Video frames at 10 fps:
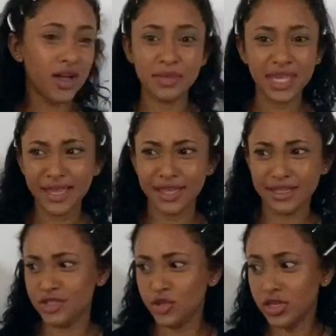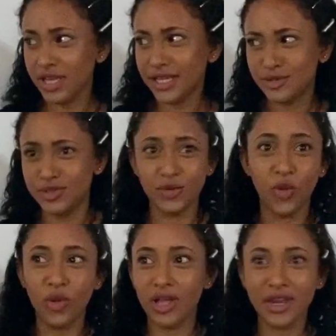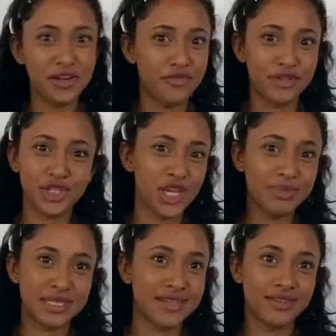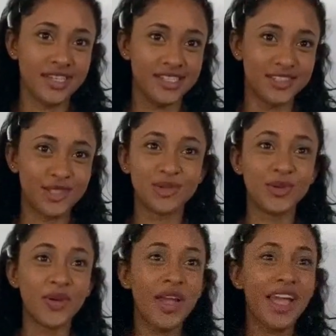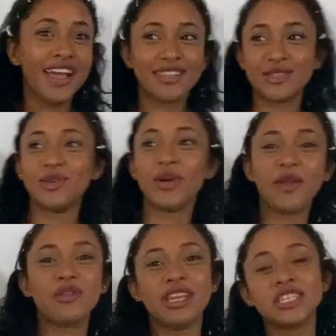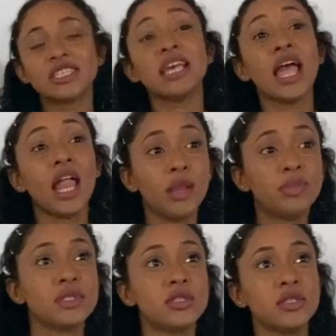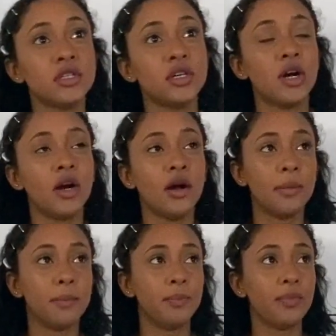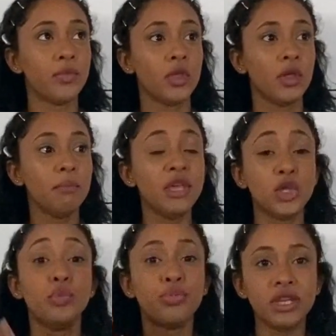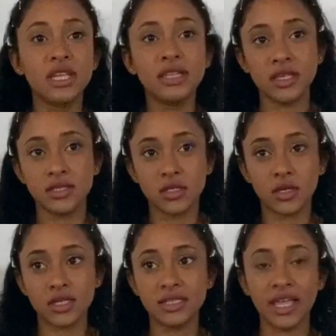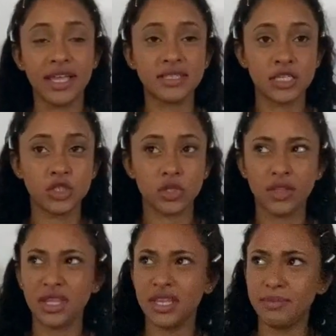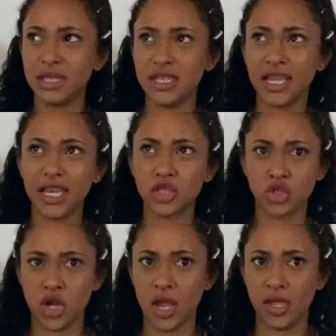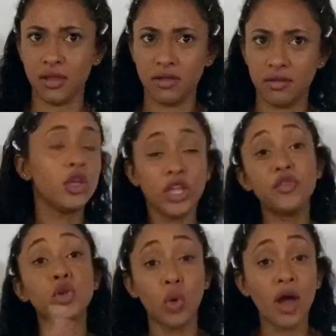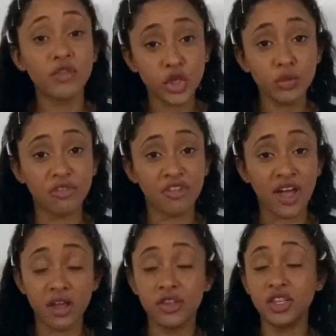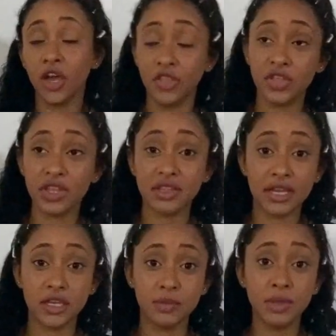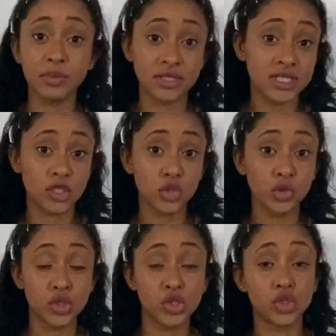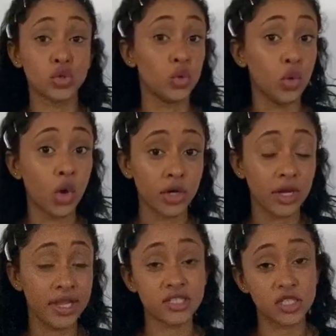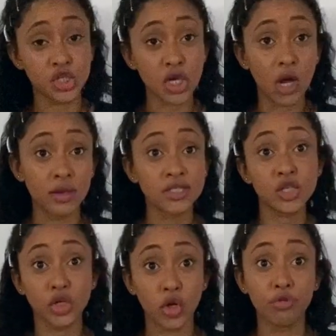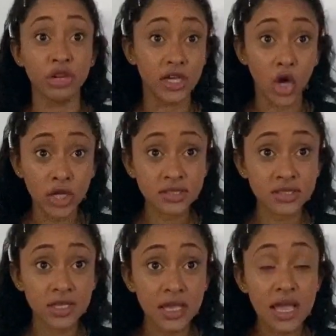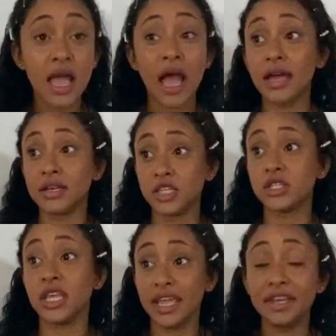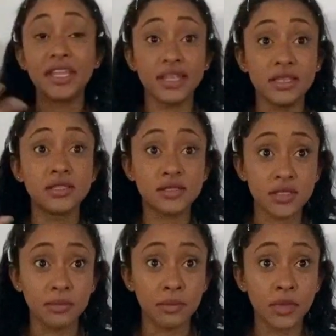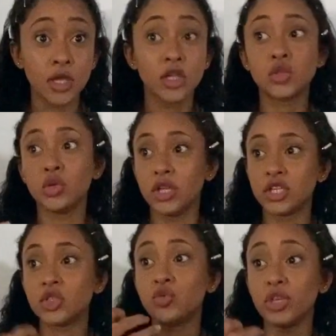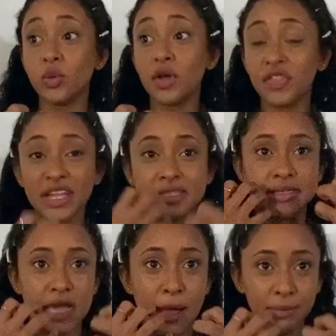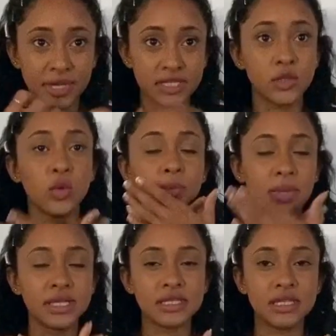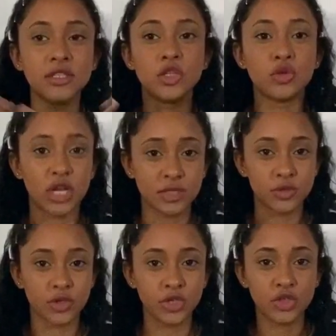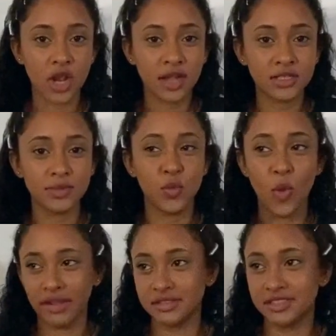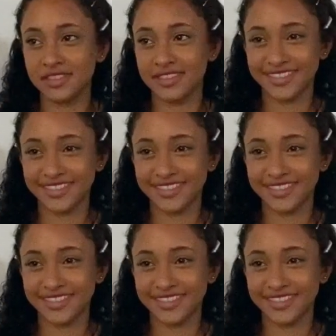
Yeah, you could get all kind of different shapes nowadays. So it really just helps to make you breathe easier, because the air is I think it makes the air less dry. If you don't have a humidifier, the other thing that people say to do is you could just go on into the shower, turn it on really hot, and just inhale the steam. So you just really want that dampness. You want basically your respiratory tract to be wet.